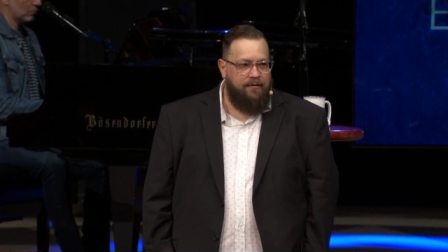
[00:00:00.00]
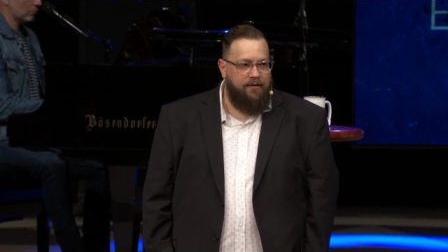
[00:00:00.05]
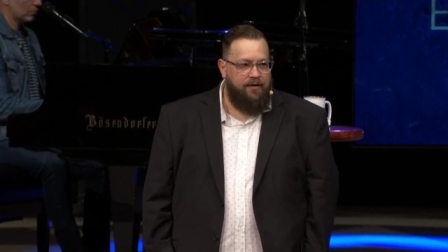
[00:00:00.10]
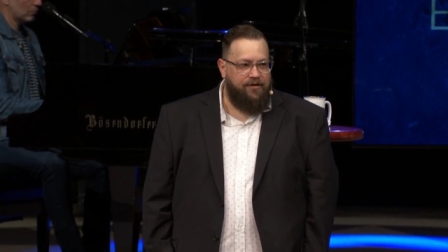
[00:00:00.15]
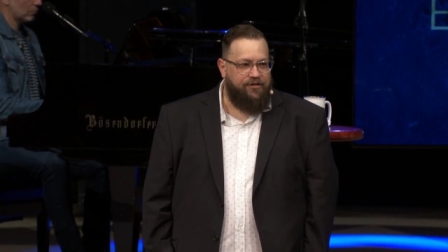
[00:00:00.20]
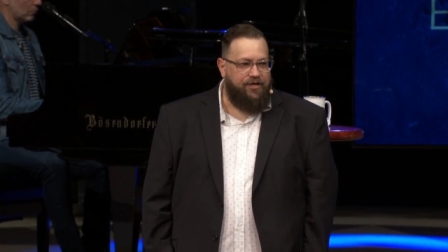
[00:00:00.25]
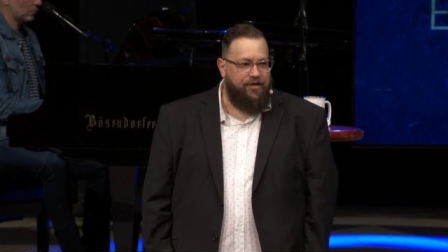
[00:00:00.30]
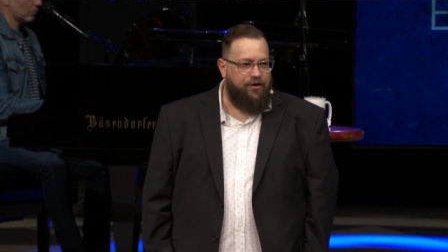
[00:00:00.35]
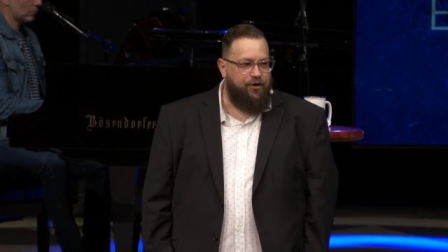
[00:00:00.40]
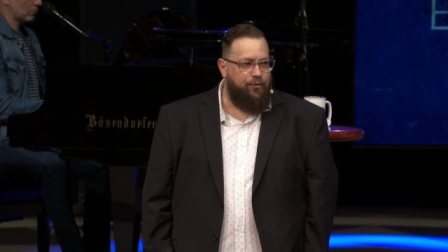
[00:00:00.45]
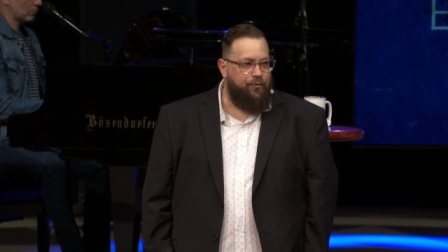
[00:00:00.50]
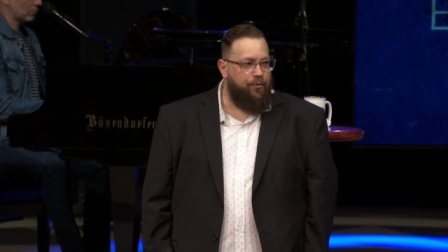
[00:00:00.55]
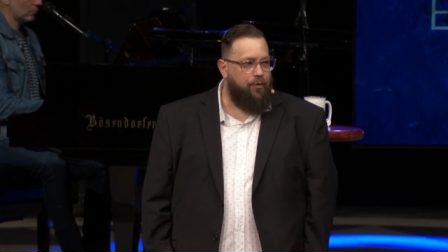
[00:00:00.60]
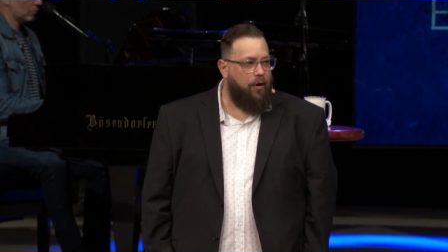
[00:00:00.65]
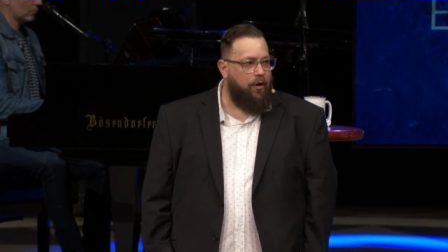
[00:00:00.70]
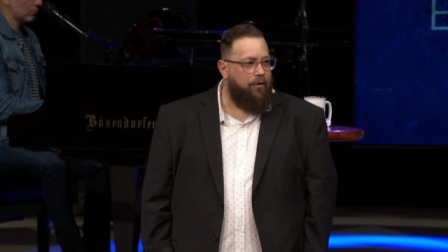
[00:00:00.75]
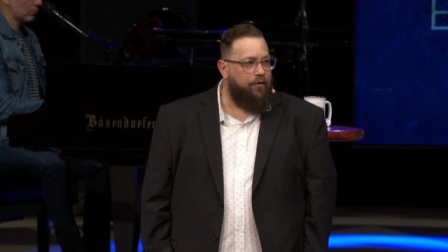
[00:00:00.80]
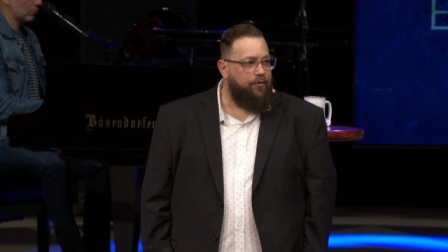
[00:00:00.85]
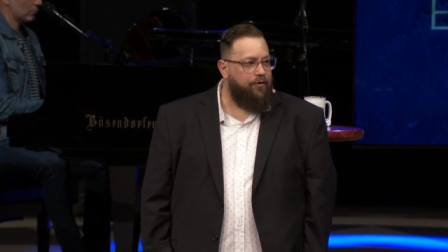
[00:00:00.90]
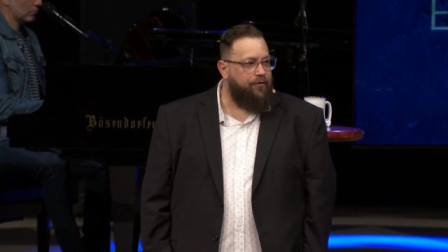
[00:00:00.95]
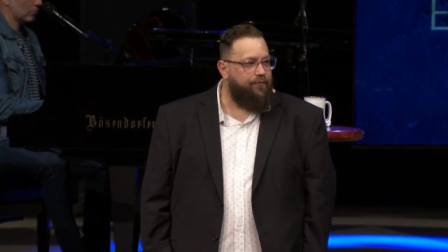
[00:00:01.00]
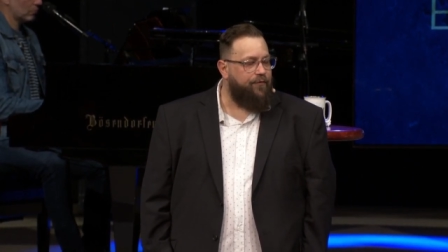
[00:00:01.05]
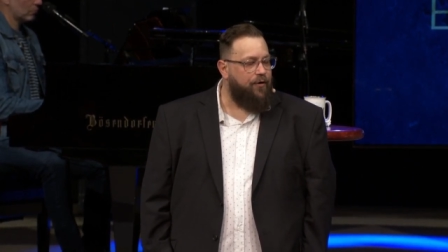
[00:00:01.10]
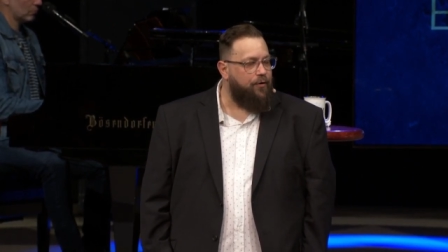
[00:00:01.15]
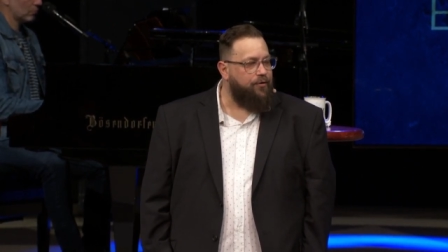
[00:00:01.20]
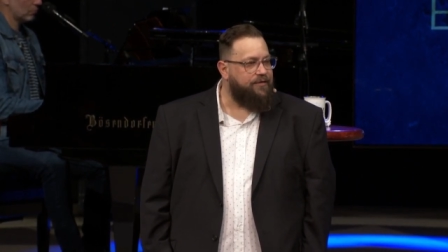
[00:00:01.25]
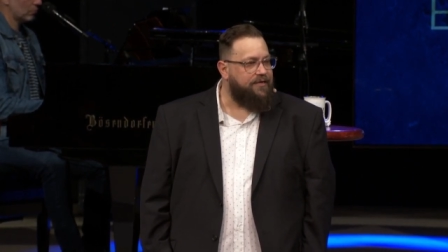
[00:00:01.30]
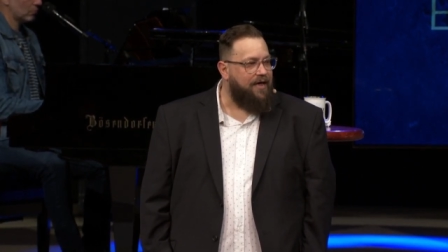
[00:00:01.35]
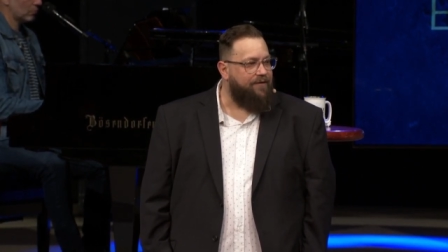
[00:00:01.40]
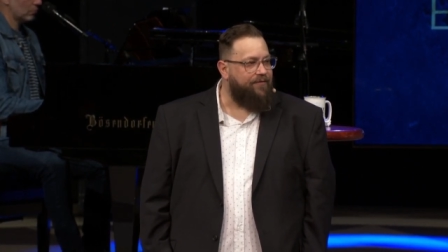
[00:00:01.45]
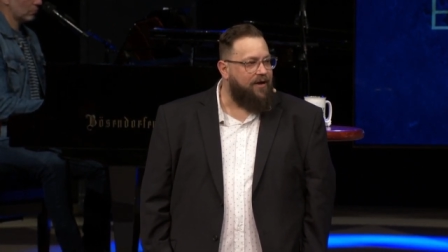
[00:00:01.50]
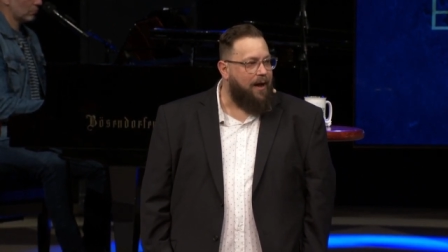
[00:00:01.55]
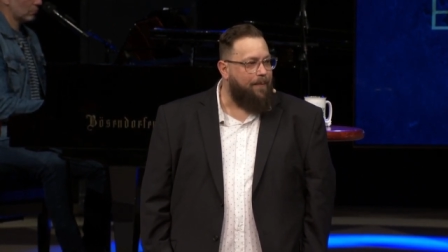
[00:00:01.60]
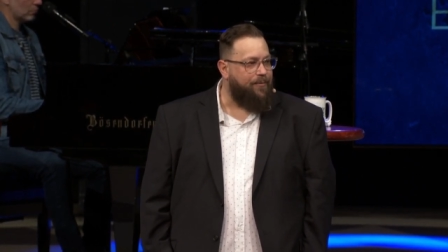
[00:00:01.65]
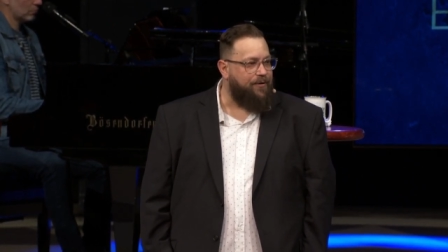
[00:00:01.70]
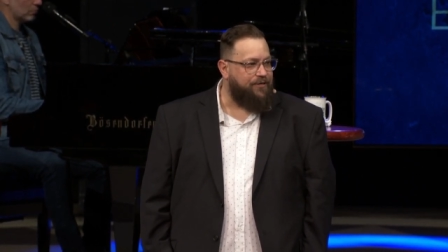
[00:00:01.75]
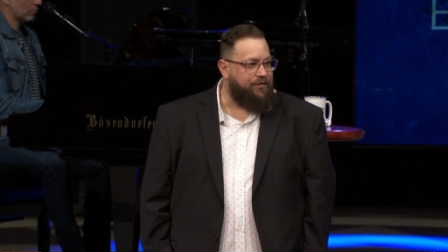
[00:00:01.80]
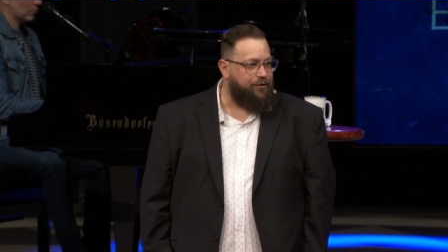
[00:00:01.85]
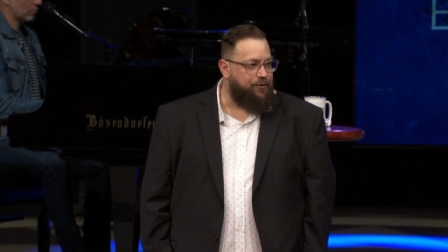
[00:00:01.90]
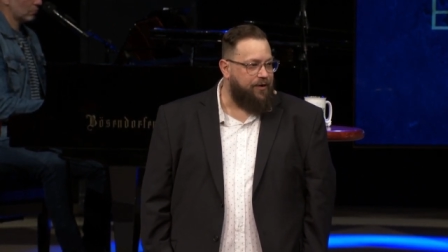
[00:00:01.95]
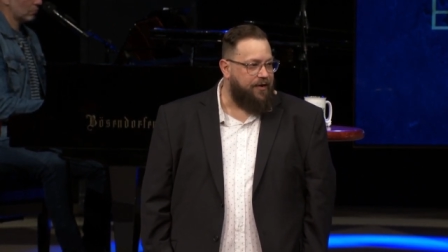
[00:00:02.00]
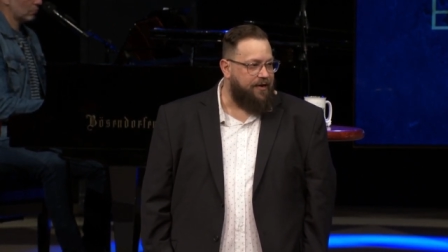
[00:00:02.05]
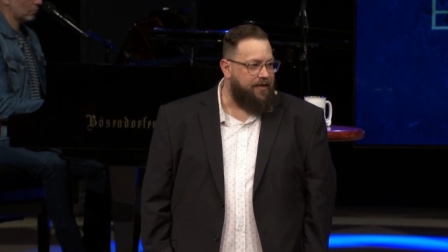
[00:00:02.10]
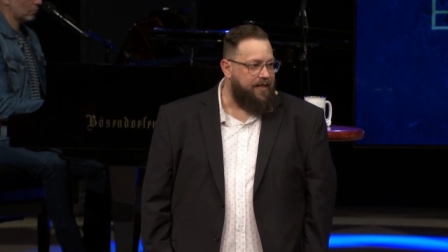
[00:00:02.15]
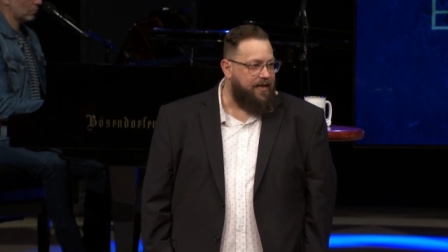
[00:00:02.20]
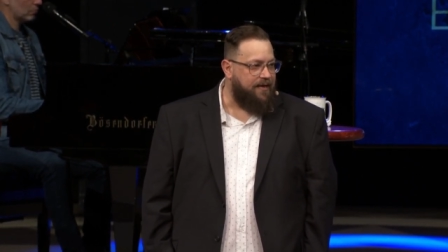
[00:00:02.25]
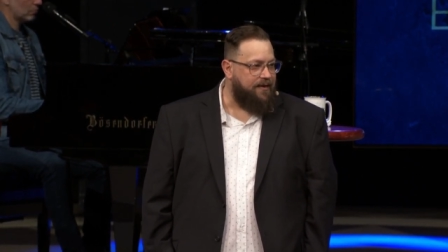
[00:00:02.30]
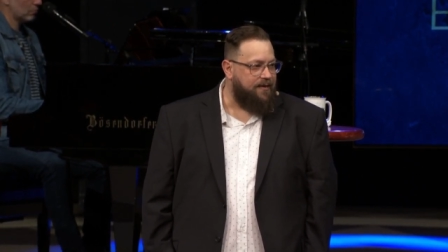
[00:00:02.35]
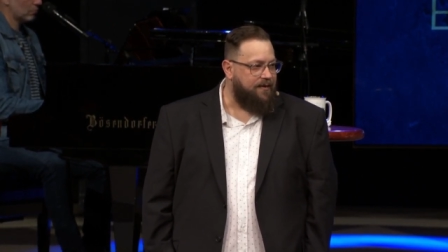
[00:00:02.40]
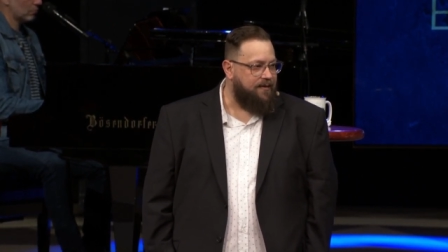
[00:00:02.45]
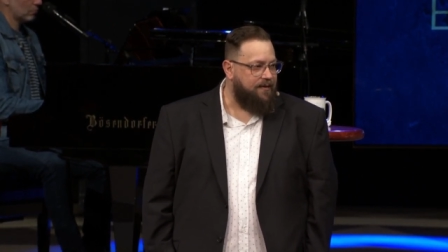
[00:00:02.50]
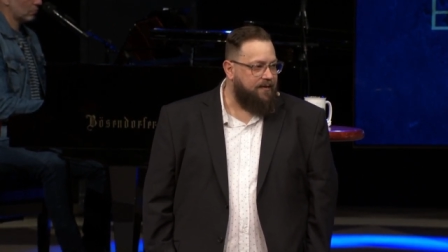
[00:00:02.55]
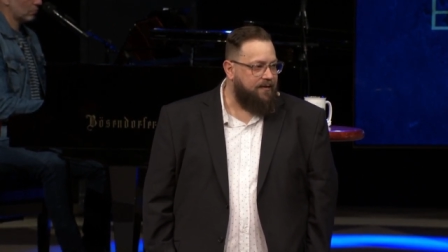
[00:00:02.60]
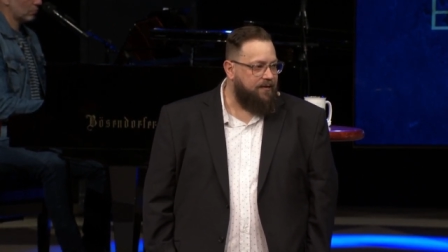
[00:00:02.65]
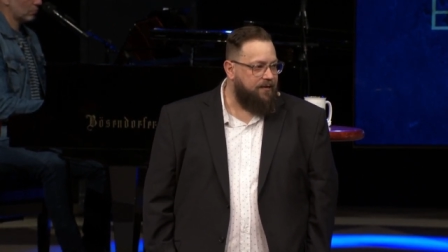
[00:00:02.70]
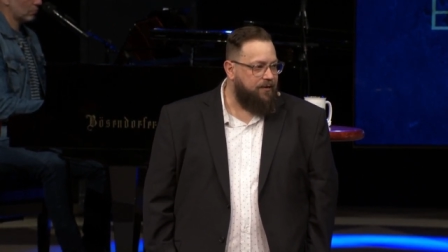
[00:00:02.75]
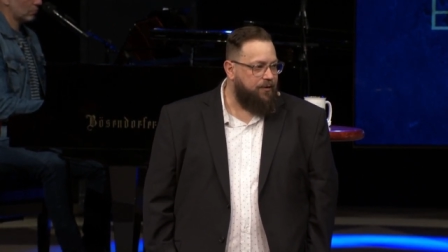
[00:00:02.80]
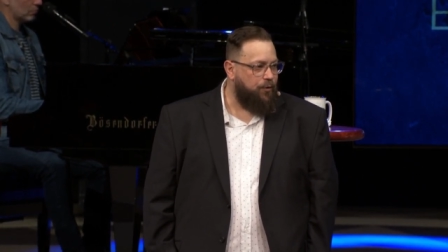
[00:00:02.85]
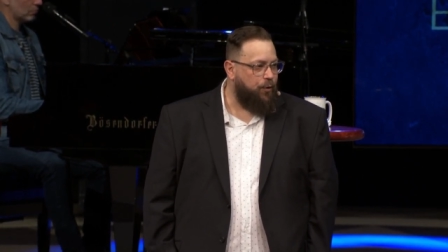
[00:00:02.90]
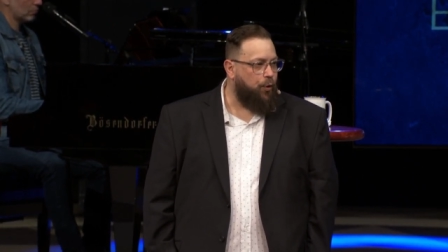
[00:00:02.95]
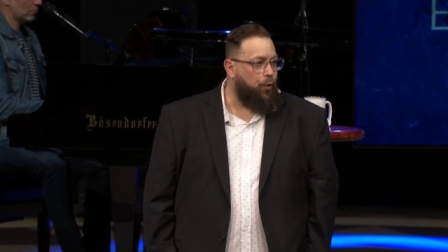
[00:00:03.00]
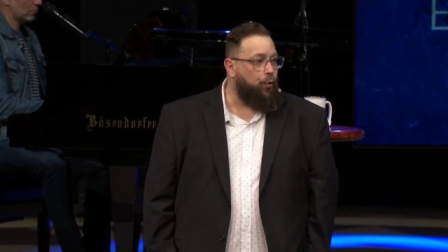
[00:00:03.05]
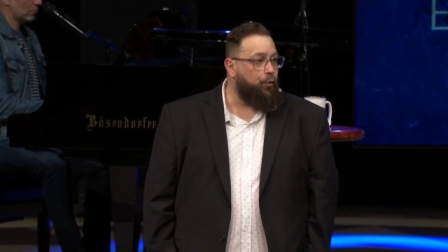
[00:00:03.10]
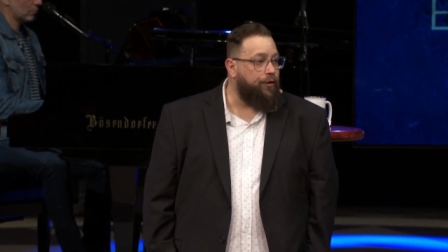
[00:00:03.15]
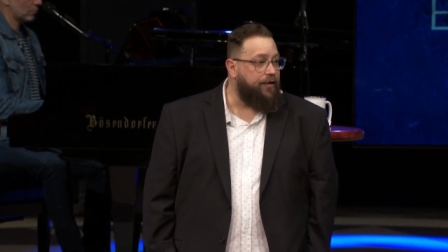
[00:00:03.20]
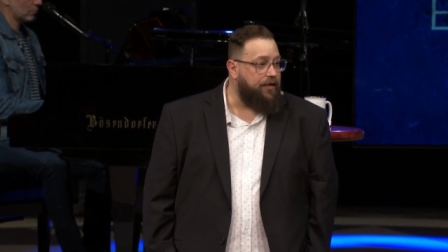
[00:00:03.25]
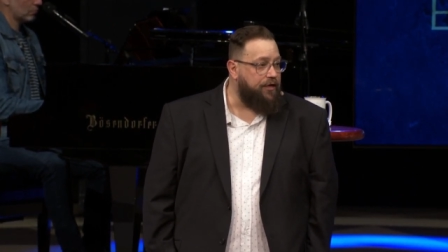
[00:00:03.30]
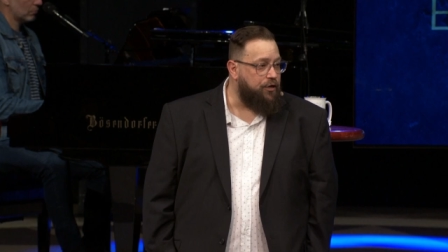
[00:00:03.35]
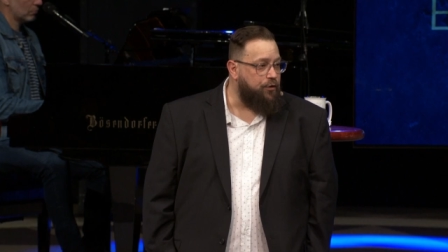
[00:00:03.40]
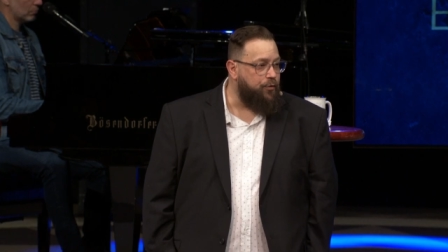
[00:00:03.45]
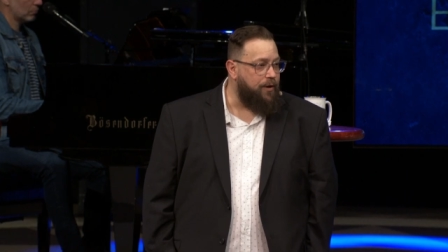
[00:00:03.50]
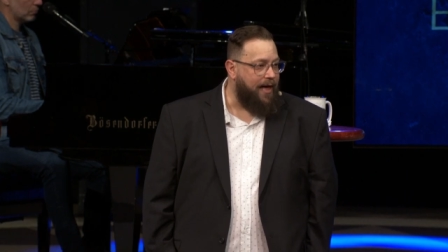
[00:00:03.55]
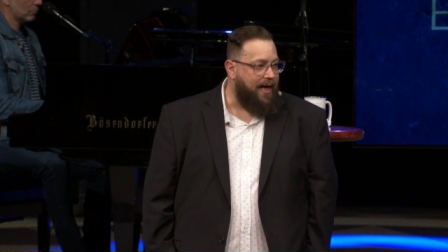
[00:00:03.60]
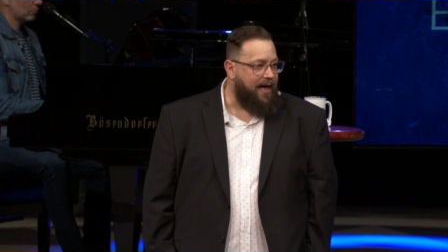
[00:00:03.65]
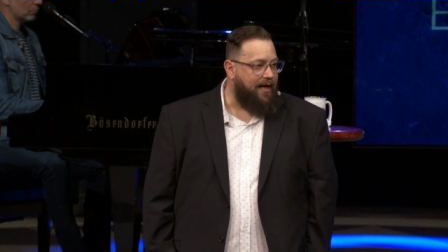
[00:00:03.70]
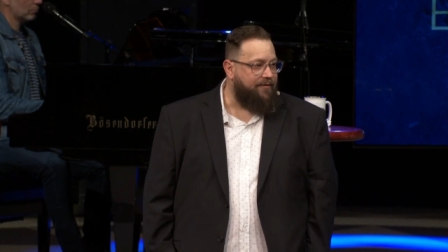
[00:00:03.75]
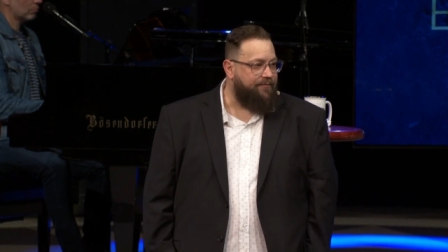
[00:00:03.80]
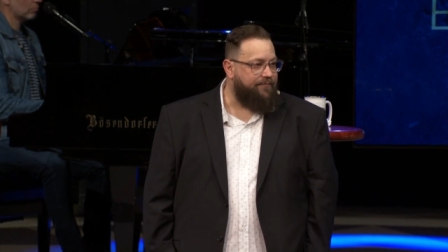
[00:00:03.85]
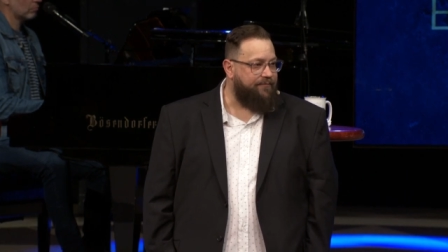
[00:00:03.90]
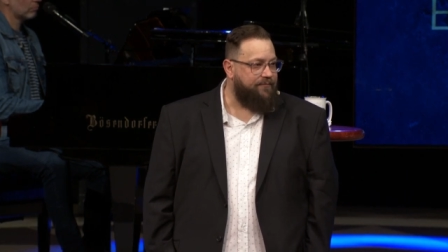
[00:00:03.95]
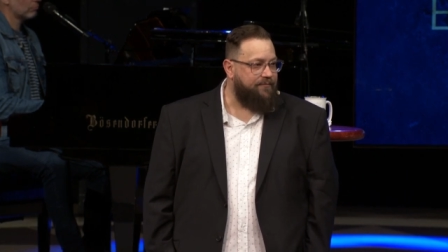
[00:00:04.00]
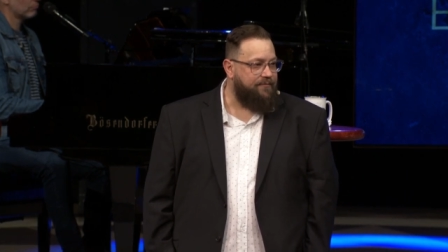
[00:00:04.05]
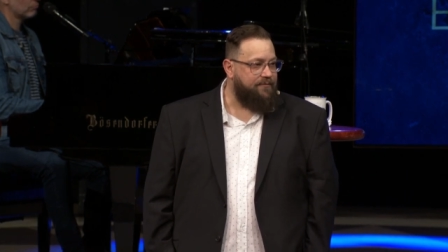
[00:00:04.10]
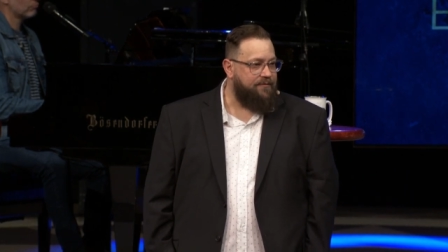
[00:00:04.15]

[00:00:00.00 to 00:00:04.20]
You see, you, all, you folks have an opportunity that only you have.